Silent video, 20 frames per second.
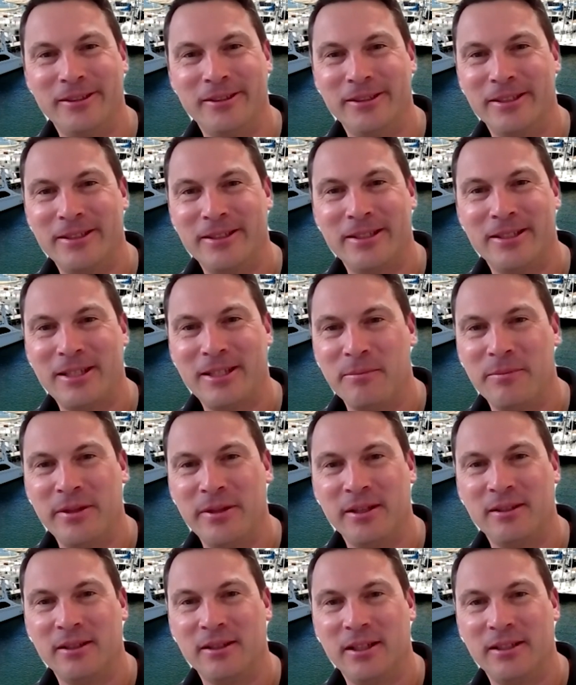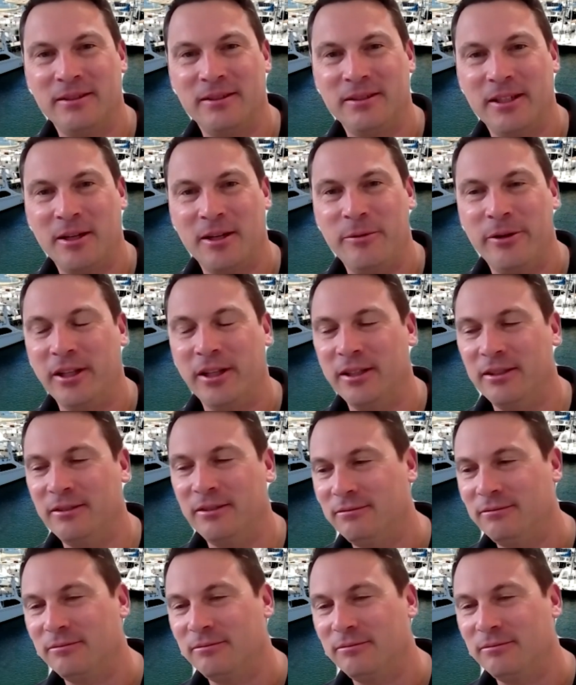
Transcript: this is something that I'm really